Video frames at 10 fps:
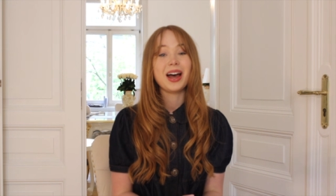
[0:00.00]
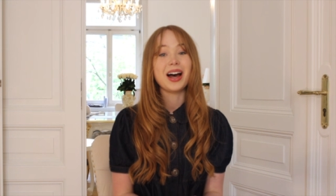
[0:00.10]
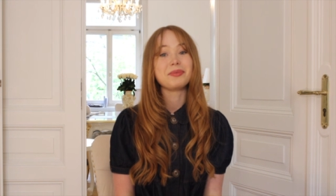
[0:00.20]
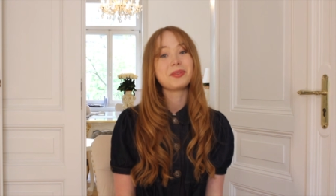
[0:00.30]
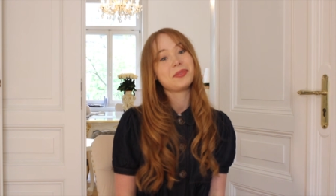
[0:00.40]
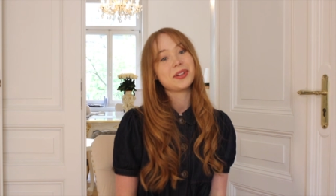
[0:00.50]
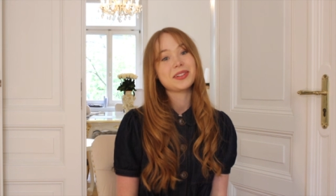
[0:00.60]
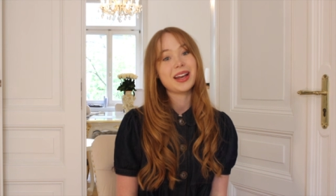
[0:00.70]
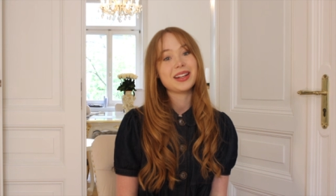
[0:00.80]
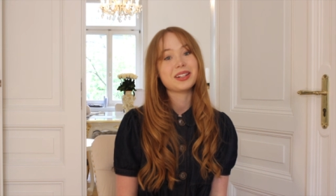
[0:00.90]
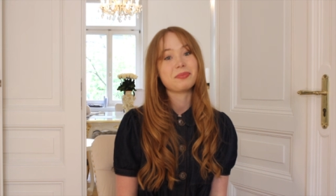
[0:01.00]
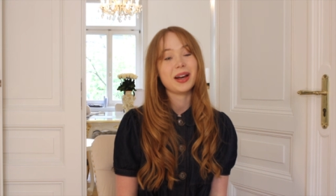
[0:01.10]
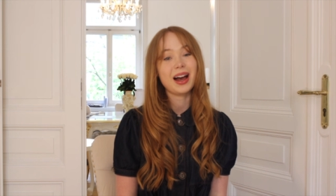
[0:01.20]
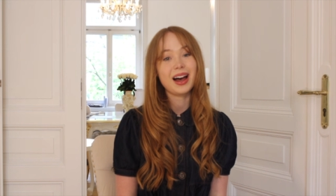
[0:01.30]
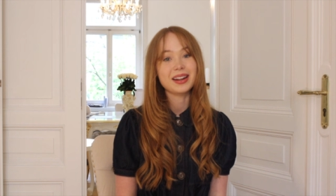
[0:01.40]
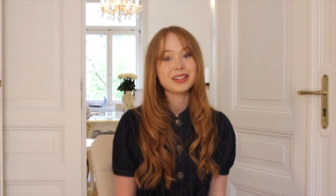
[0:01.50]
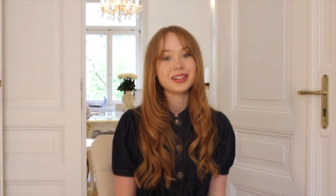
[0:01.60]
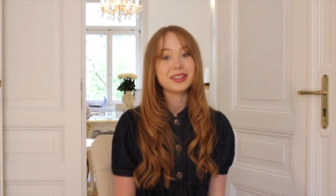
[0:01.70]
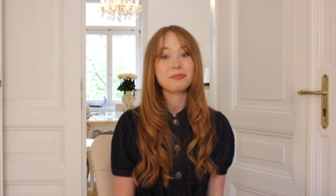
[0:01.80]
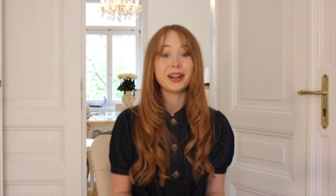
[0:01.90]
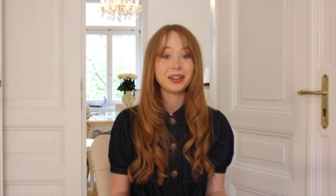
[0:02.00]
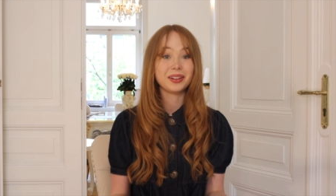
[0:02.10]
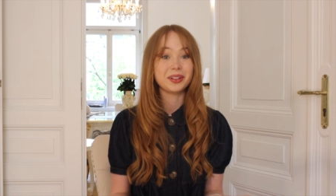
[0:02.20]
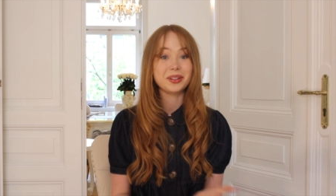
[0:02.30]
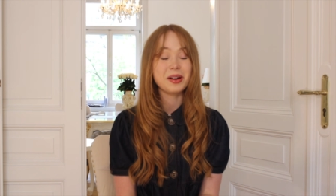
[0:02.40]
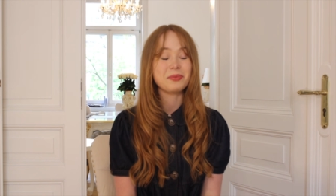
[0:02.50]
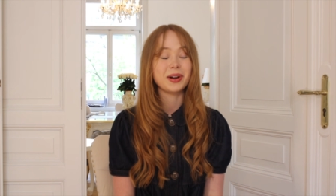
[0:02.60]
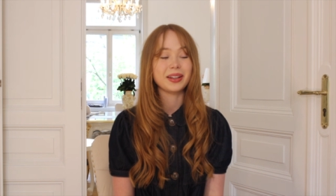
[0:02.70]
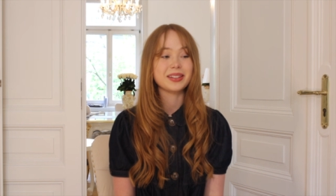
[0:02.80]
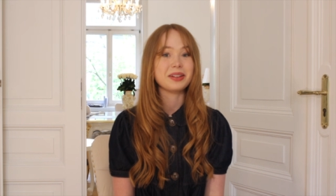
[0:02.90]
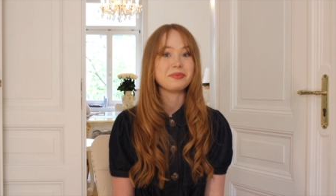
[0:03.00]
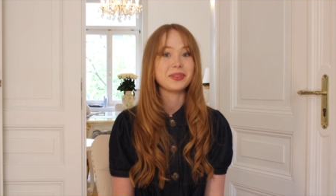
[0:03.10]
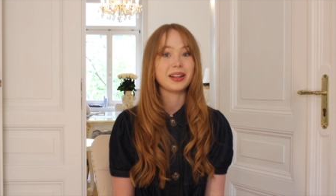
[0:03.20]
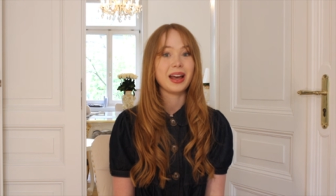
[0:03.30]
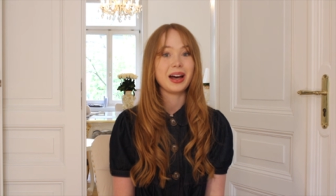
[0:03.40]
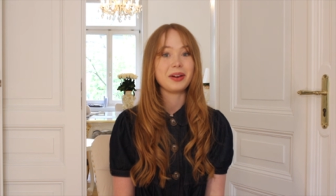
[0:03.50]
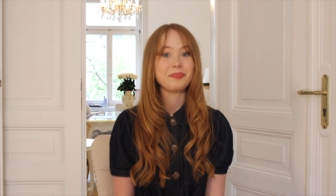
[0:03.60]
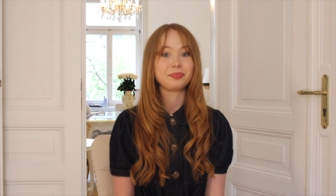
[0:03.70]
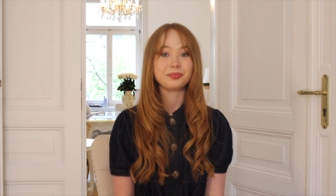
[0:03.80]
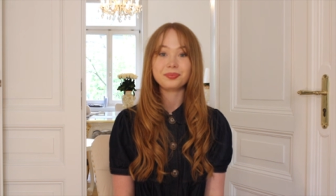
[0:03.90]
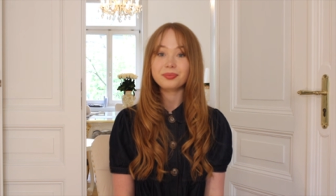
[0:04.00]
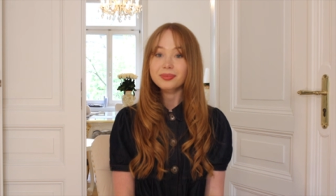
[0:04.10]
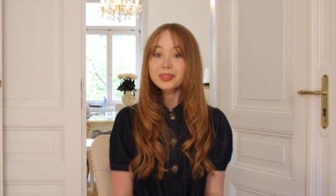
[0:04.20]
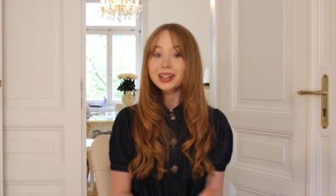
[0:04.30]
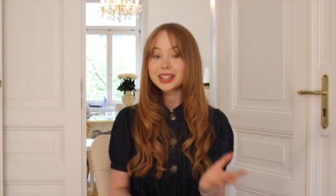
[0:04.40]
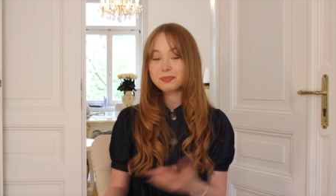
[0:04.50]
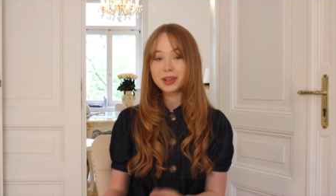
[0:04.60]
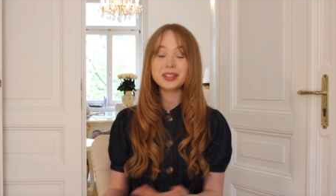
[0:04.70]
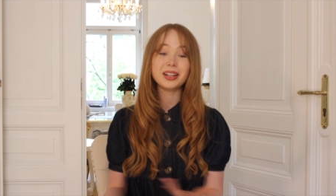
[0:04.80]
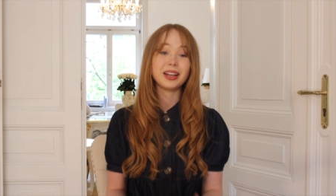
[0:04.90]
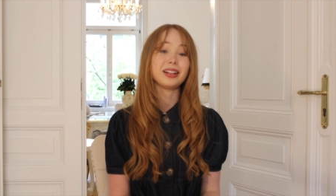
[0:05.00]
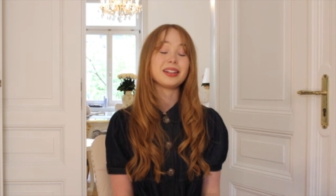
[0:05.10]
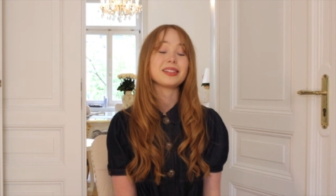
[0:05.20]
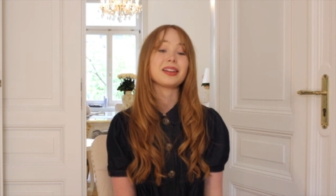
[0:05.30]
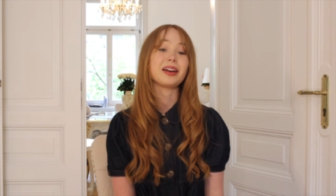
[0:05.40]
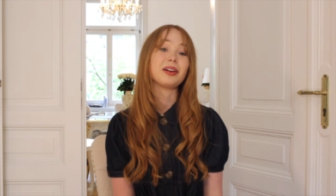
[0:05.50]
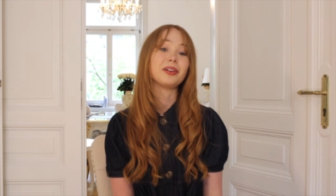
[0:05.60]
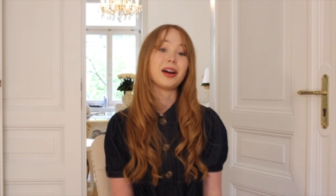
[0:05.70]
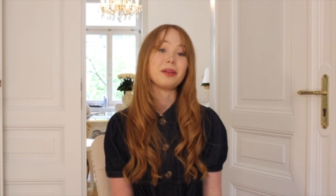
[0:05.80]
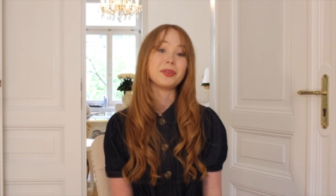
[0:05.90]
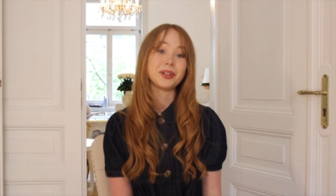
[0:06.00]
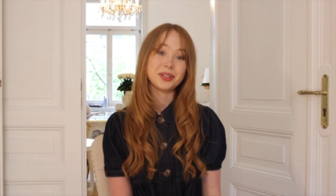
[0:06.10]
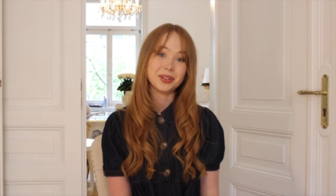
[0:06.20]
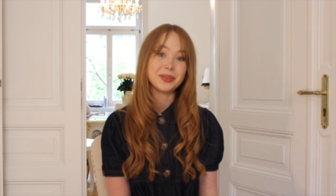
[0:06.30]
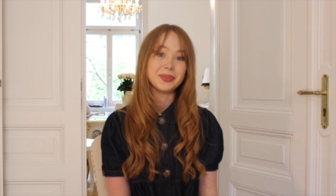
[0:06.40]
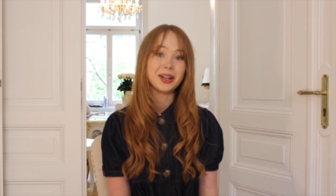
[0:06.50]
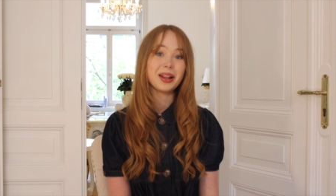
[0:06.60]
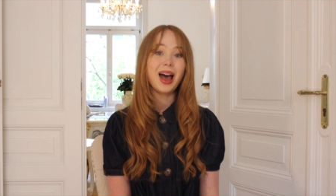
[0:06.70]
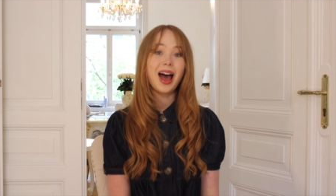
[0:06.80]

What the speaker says: appreciated by others, depending on whether someone speaks English or German.